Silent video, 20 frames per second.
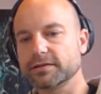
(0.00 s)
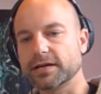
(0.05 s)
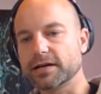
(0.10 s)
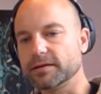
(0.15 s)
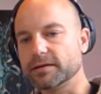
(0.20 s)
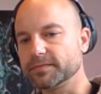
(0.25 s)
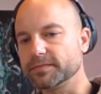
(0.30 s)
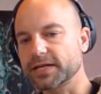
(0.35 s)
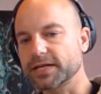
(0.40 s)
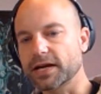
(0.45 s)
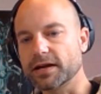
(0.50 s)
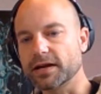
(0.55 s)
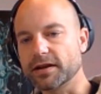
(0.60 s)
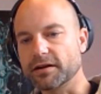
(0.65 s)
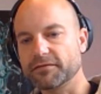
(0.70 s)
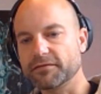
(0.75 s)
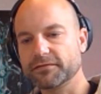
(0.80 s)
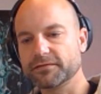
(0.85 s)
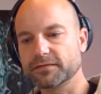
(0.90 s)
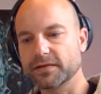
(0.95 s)
say
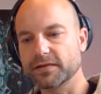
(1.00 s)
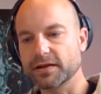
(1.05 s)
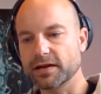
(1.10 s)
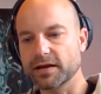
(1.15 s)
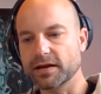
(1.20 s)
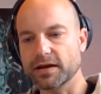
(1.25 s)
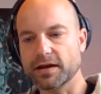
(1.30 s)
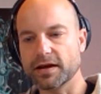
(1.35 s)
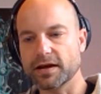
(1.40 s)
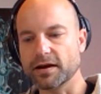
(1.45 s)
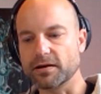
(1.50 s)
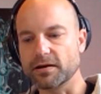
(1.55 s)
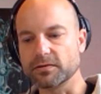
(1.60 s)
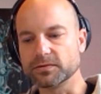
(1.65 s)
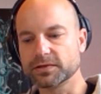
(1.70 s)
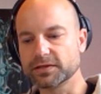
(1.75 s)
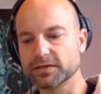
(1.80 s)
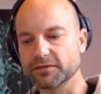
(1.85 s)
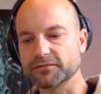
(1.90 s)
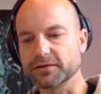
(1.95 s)
enough how
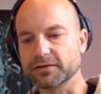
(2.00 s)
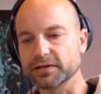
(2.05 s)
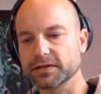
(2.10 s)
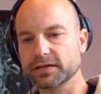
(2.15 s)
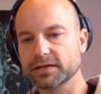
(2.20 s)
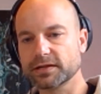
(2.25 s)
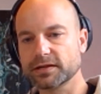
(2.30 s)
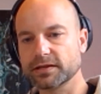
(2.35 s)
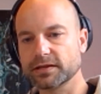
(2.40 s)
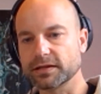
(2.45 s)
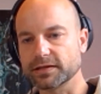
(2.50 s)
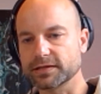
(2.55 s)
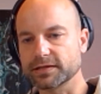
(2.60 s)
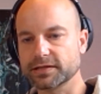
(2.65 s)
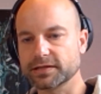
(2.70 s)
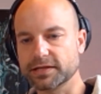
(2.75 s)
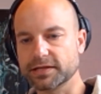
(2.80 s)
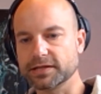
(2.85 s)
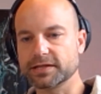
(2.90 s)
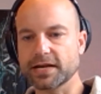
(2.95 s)
different the
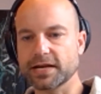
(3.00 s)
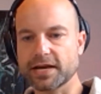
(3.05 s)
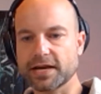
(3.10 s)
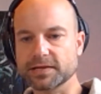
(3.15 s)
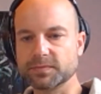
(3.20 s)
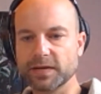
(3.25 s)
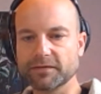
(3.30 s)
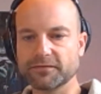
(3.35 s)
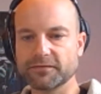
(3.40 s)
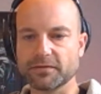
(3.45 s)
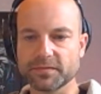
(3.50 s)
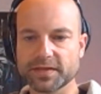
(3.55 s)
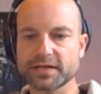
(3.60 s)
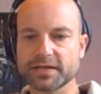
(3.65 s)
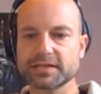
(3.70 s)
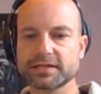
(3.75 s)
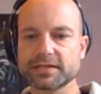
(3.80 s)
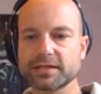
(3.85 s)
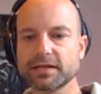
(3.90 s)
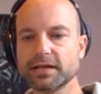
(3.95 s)
success has been from
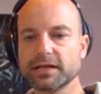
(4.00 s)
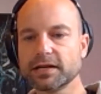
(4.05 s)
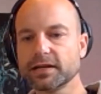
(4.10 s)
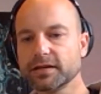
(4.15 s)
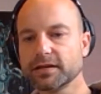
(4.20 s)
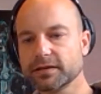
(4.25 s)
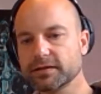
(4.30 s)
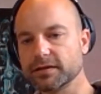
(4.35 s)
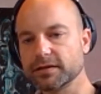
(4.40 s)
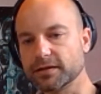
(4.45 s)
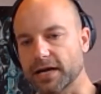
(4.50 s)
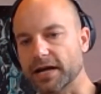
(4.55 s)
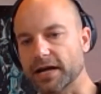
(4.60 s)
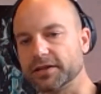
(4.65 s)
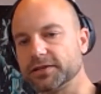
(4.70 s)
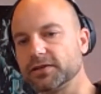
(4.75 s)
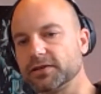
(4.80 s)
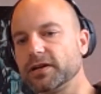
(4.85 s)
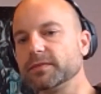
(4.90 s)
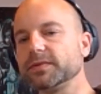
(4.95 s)
this to the
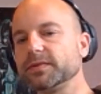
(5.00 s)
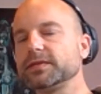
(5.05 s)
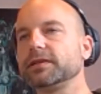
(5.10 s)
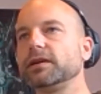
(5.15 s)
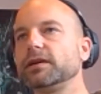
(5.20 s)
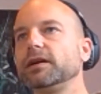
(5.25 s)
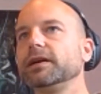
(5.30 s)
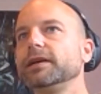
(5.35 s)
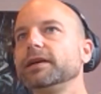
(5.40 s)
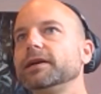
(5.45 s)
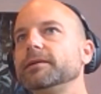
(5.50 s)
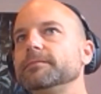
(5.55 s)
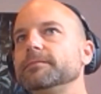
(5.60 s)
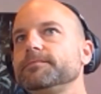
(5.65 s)
other times that I